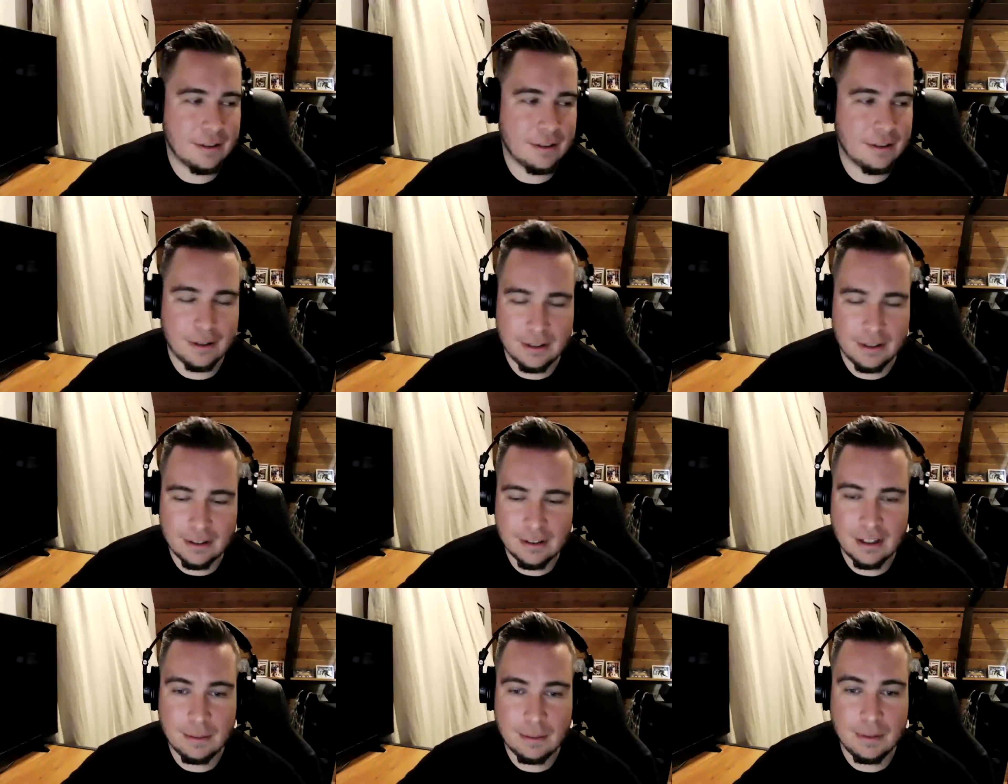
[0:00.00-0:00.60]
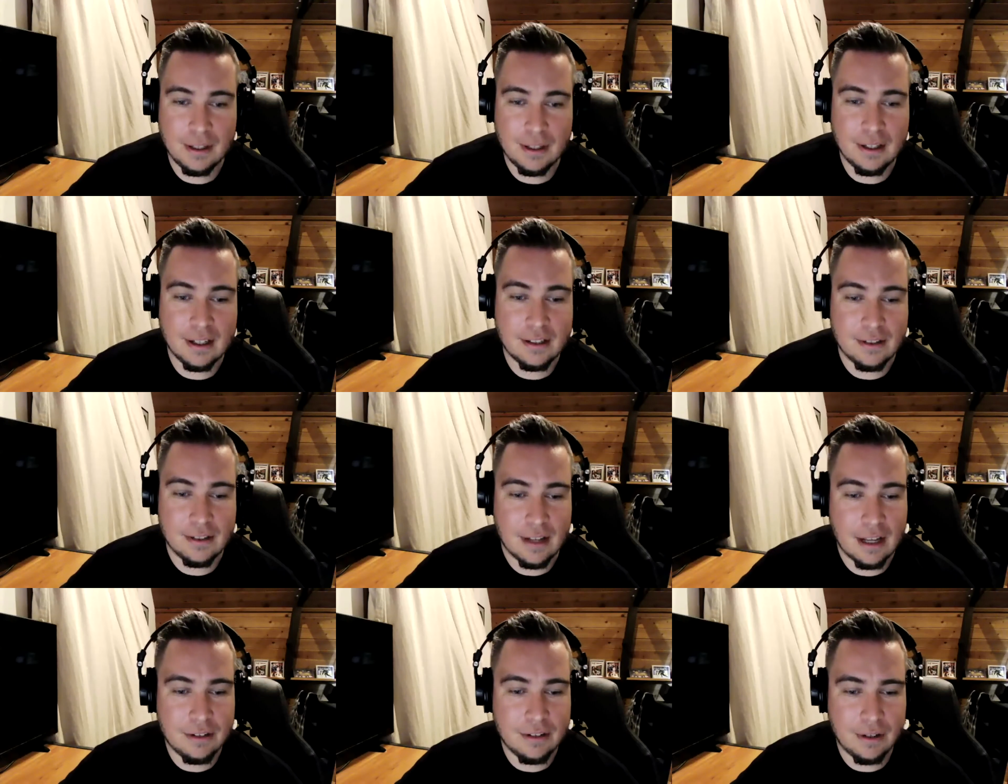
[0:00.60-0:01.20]
and this could be
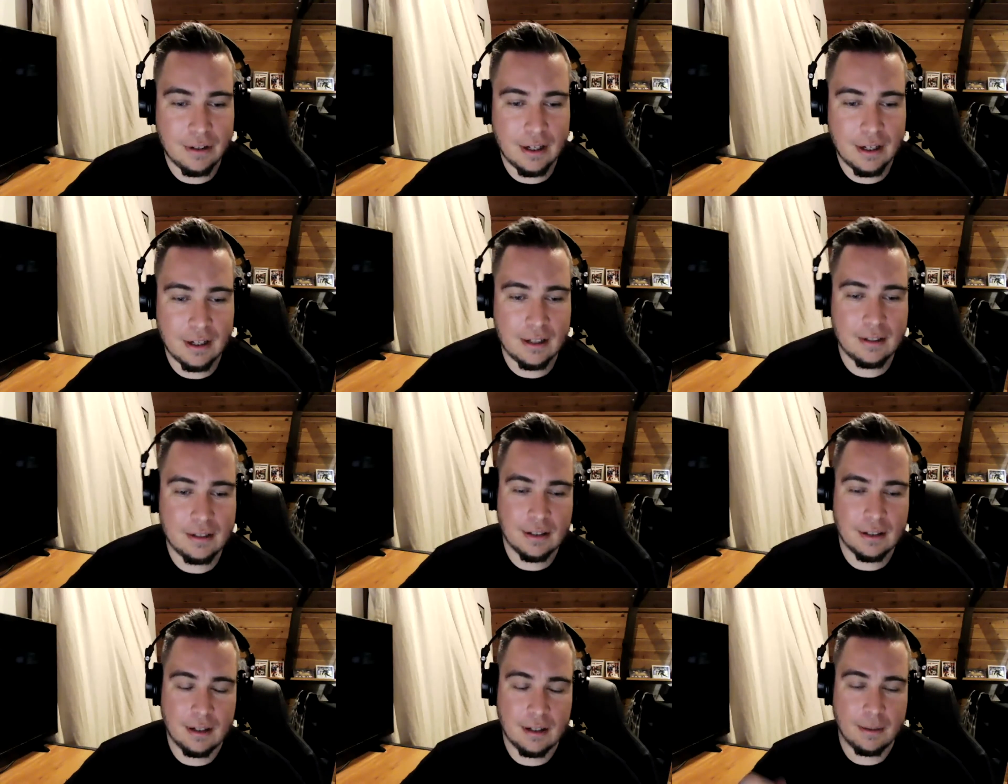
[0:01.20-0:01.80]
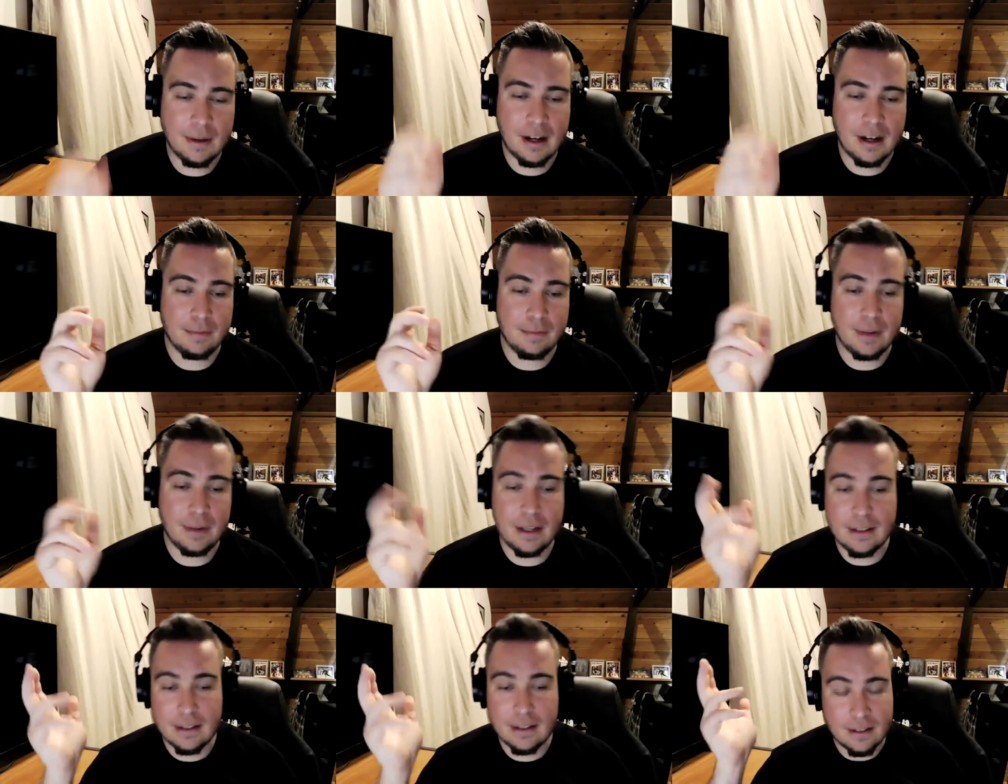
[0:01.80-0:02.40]
exaggerated and I might have
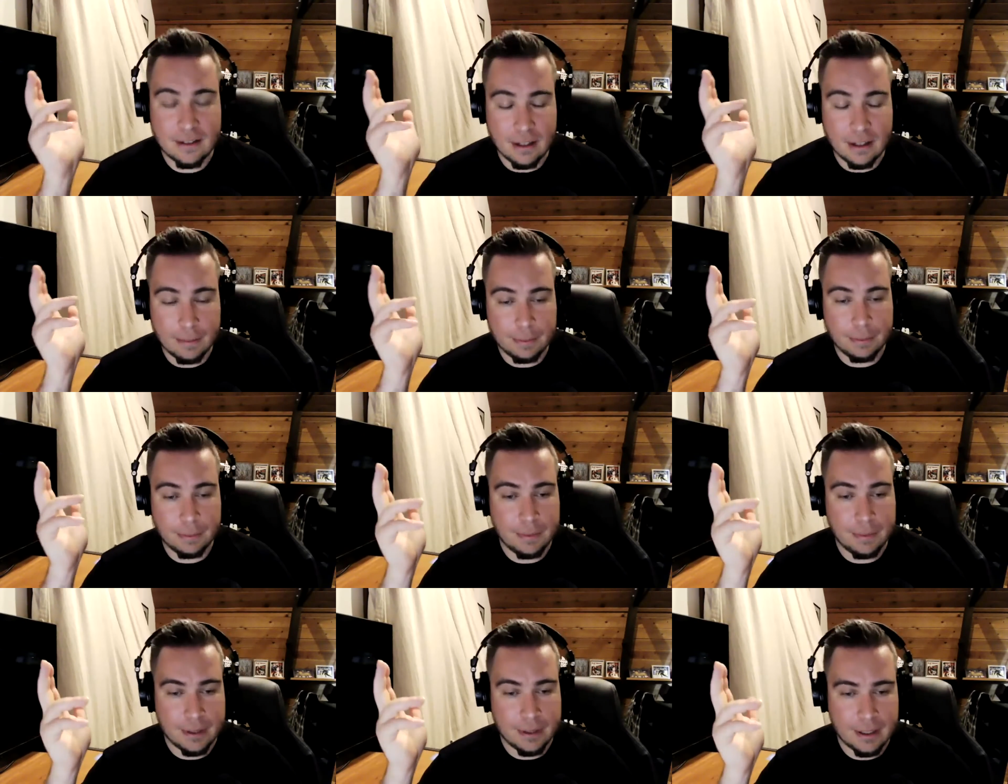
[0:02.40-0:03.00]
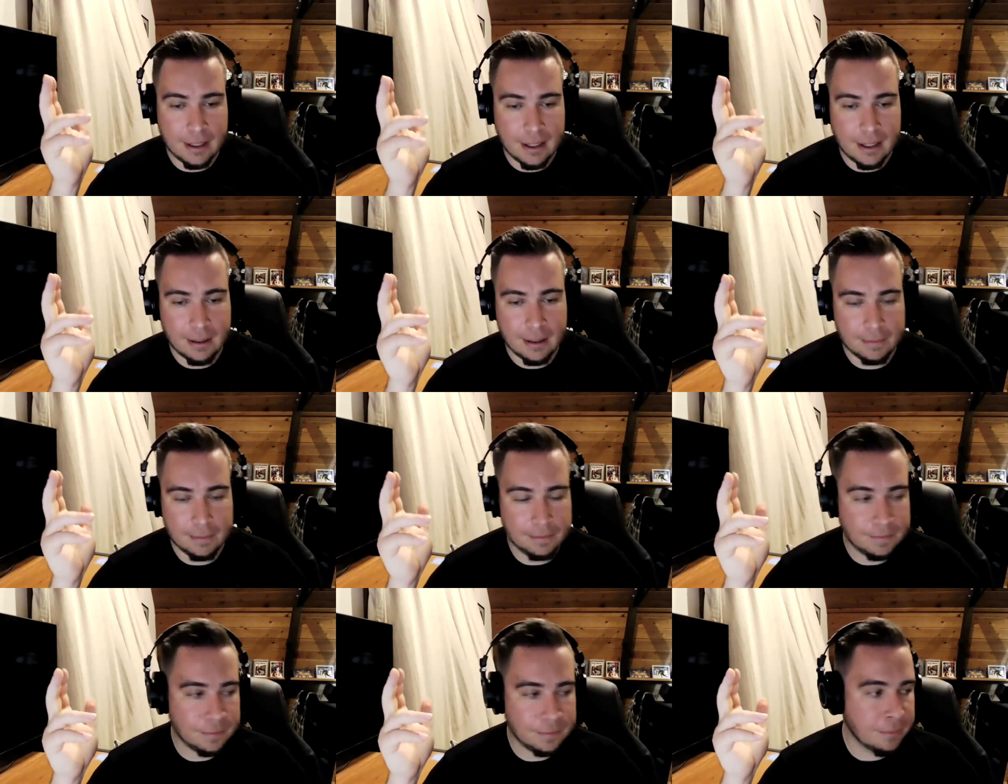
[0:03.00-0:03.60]
made this up, but from